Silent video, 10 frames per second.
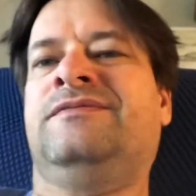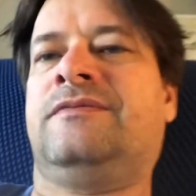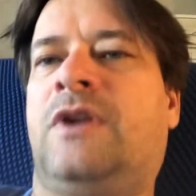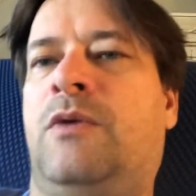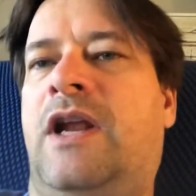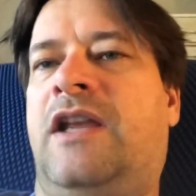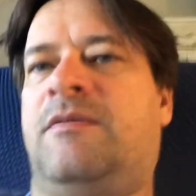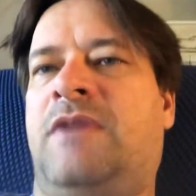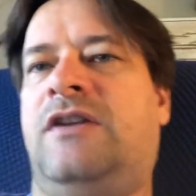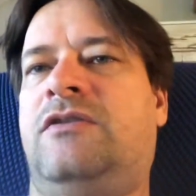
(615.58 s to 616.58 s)
when I get
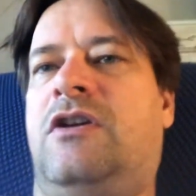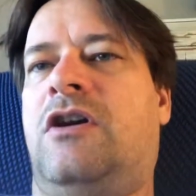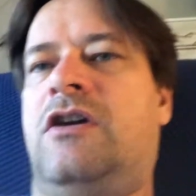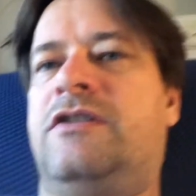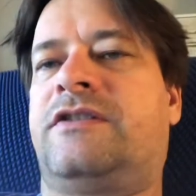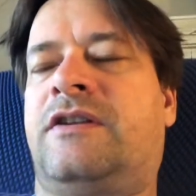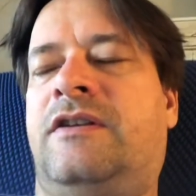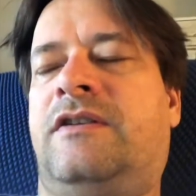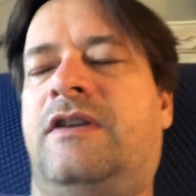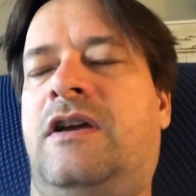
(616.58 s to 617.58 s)
my new cards.
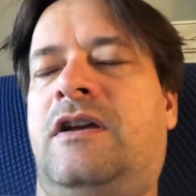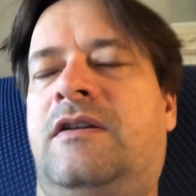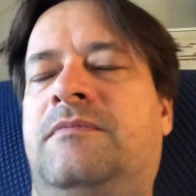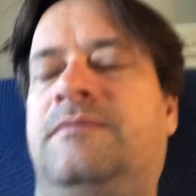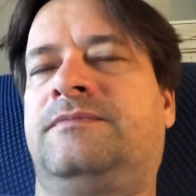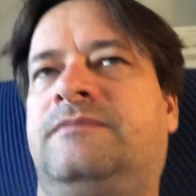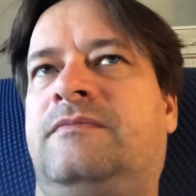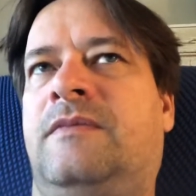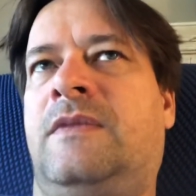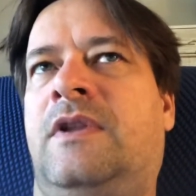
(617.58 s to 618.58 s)

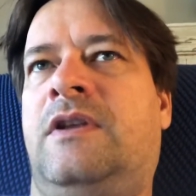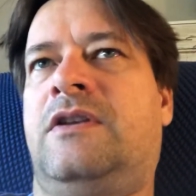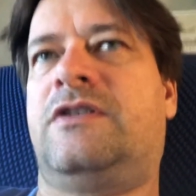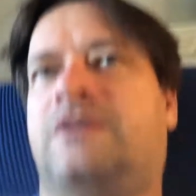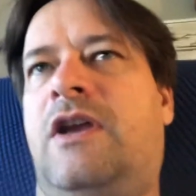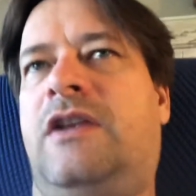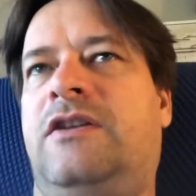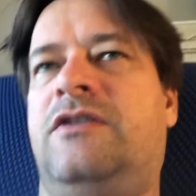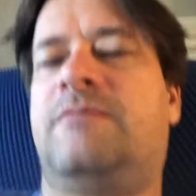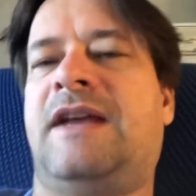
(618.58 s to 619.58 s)
So I can
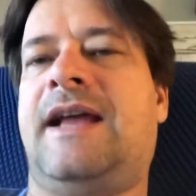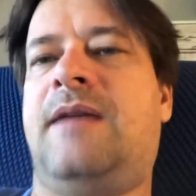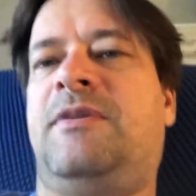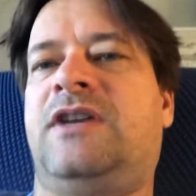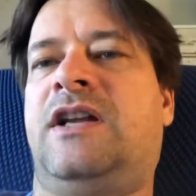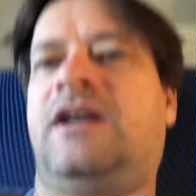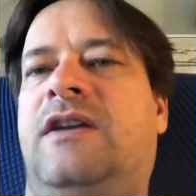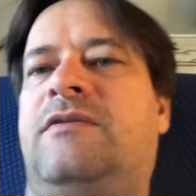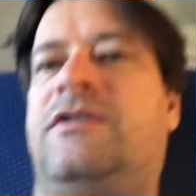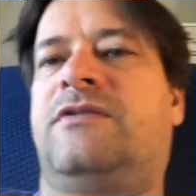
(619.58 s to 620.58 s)
use my hyper
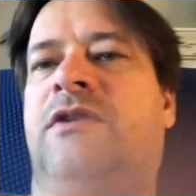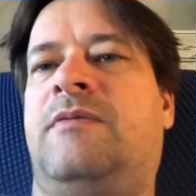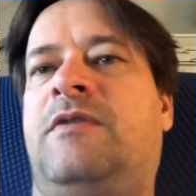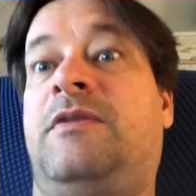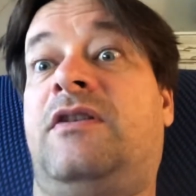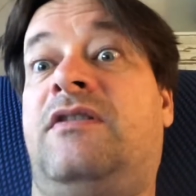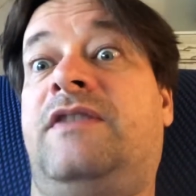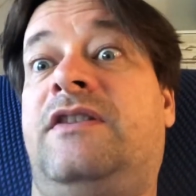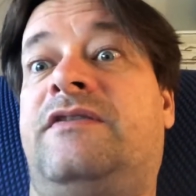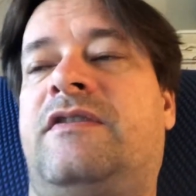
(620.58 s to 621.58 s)
deck, which is what I'm going to play all the
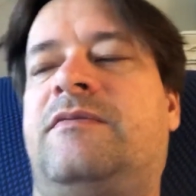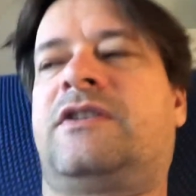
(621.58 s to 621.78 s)
videos from.